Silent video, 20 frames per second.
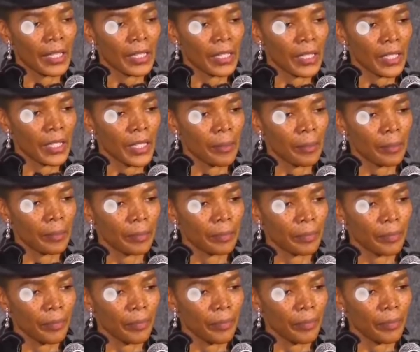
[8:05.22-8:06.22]
almost been like
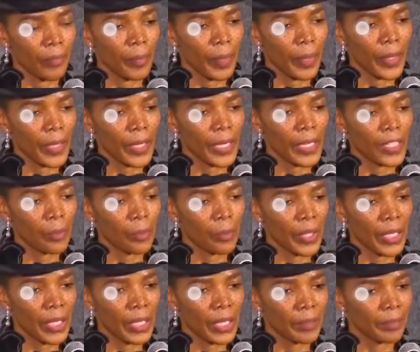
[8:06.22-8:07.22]
a revelation to
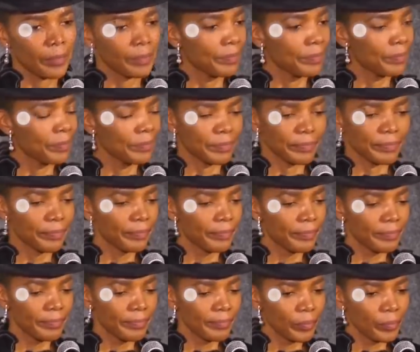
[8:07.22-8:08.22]
me
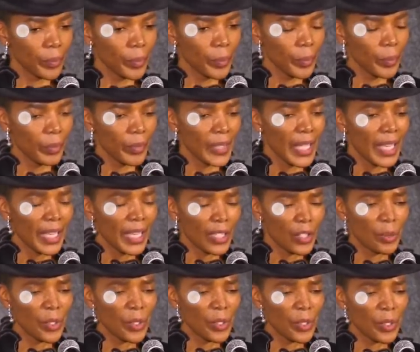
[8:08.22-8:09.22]
that he
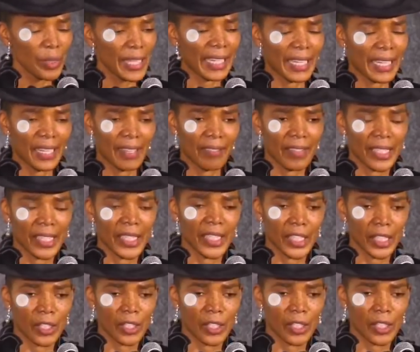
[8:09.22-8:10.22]
was building memories
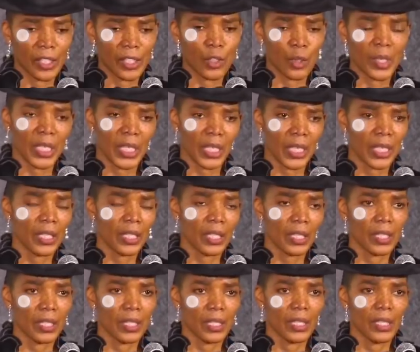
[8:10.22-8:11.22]
for us.
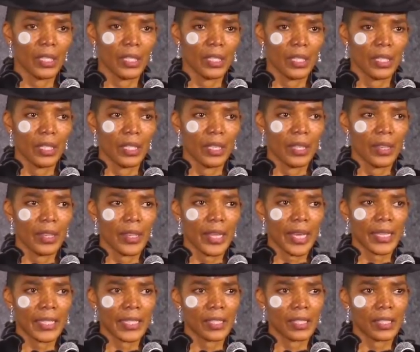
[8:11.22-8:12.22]
Because
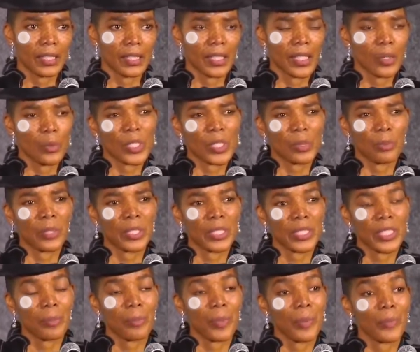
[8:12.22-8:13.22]
now we have all
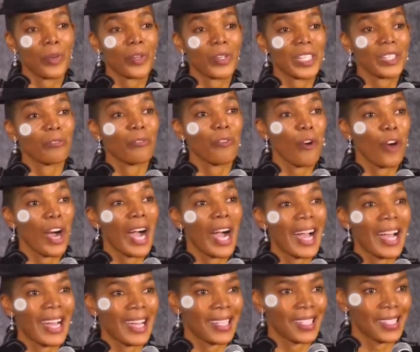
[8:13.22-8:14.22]
that.
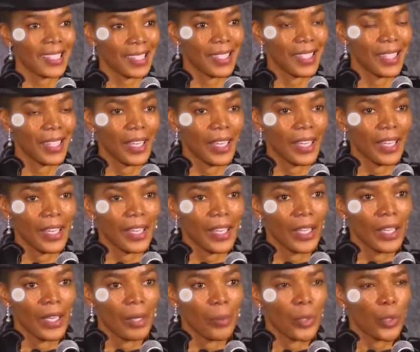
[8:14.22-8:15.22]
He's all over, he's
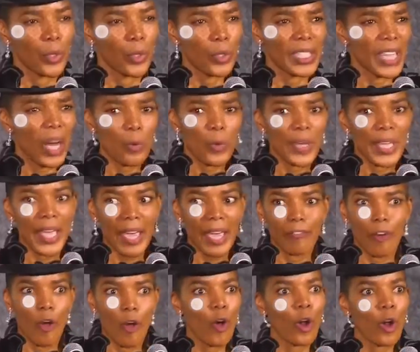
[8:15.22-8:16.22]
everywhere. Everywhere we
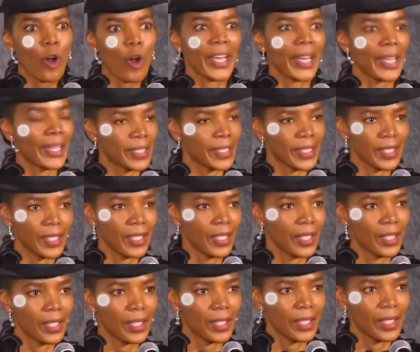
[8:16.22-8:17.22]
look, Shona
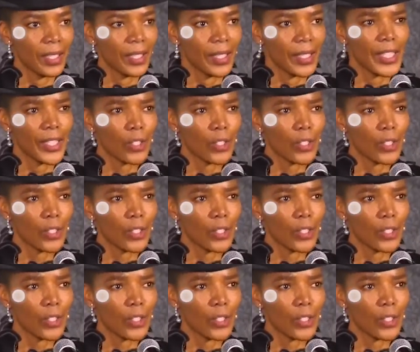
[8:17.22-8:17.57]
is there.